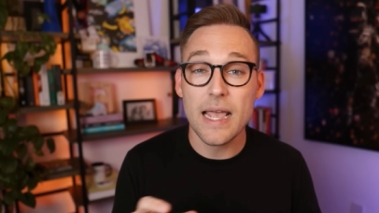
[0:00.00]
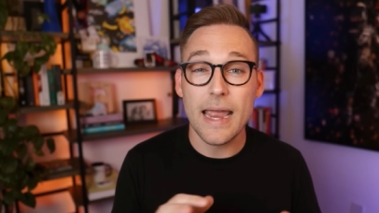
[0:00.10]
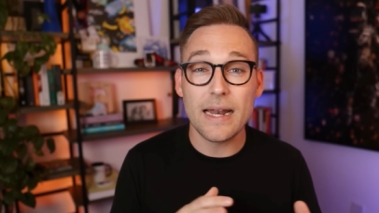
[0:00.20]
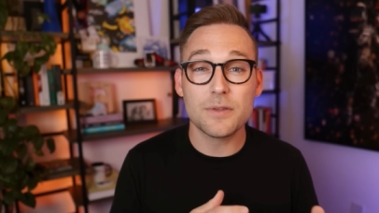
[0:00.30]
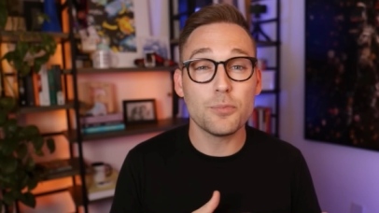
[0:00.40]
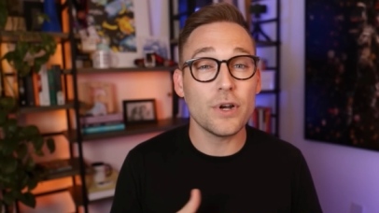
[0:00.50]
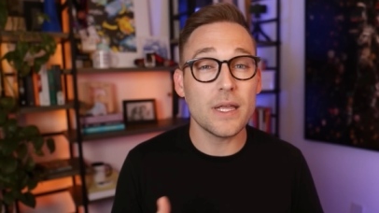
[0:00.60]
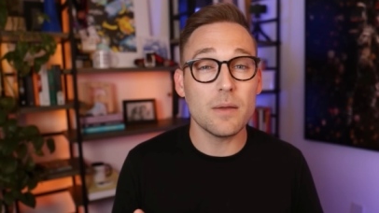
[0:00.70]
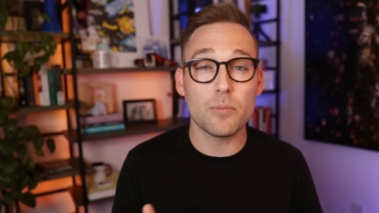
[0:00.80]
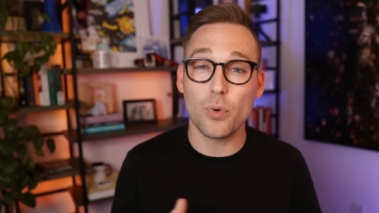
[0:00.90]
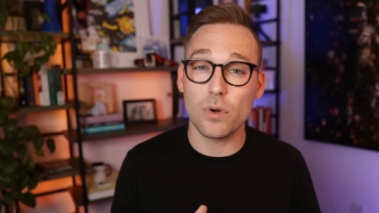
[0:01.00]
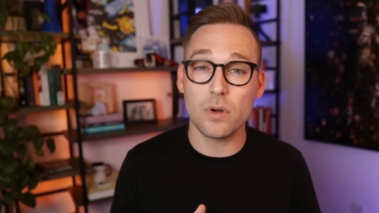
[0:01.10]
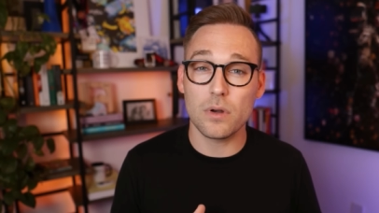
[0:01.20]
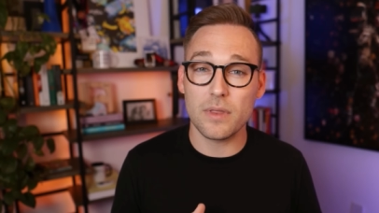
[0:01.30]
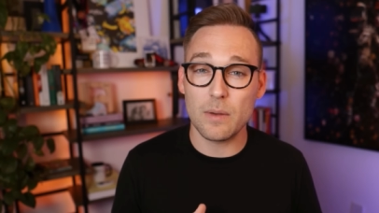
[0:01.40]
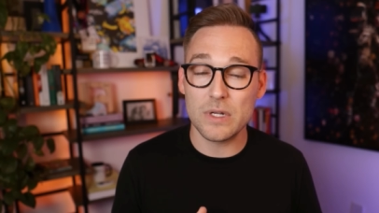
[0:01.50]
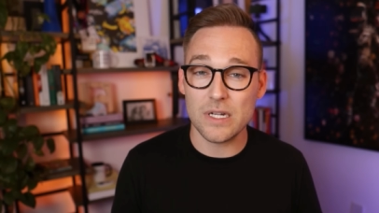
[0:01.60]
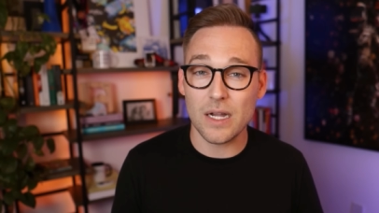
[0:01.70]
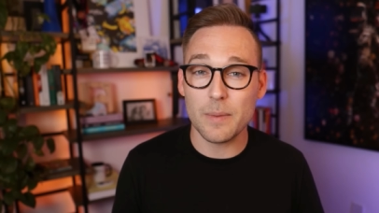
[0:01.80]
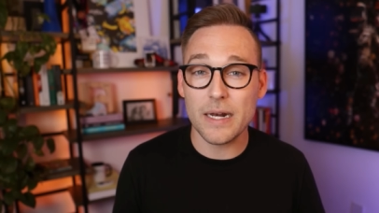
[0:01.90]
and it's pretty important that we
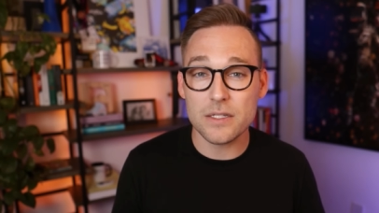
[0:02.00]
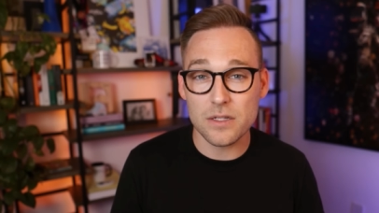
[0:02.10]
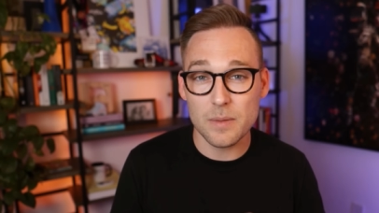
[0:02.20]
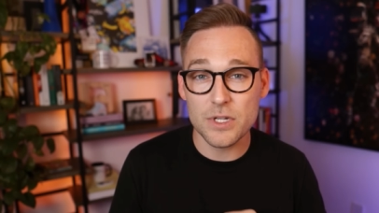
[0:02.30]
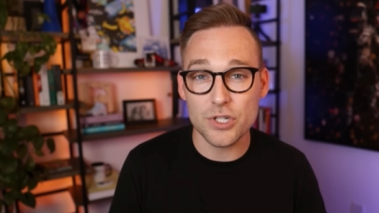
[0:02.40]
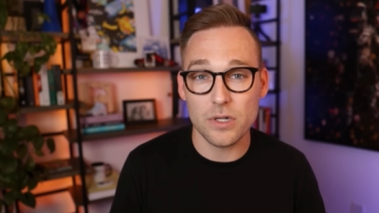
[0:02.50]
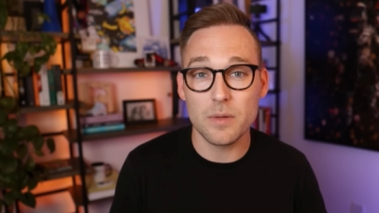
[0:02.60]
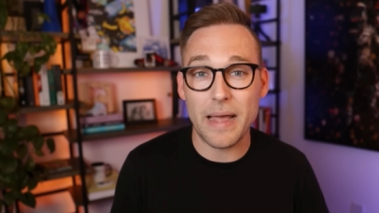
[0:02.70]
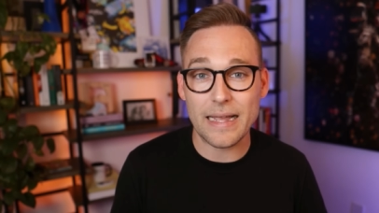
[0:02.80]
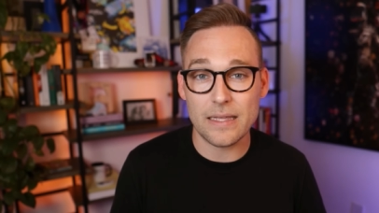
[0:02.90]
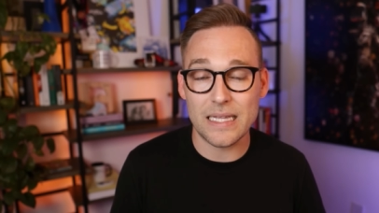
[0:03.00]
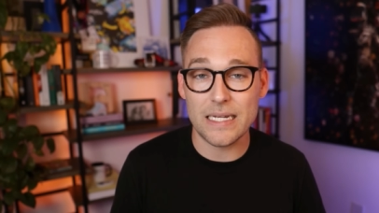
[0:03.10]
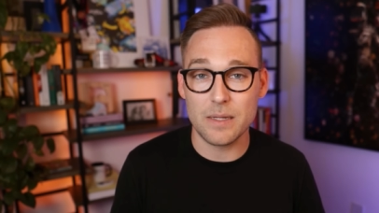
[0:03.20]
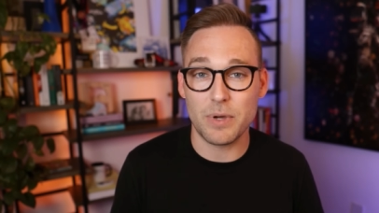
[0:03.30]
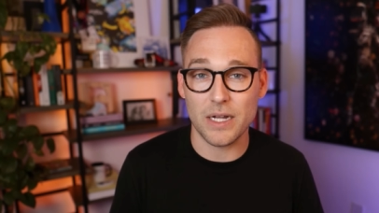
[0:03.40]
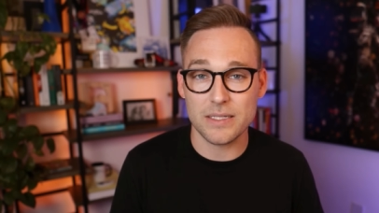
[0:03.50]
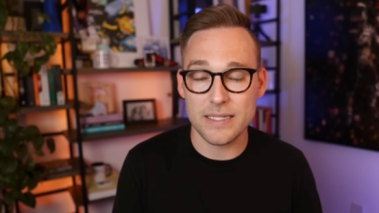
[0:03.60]
talk about it, so let me show you back in that epochs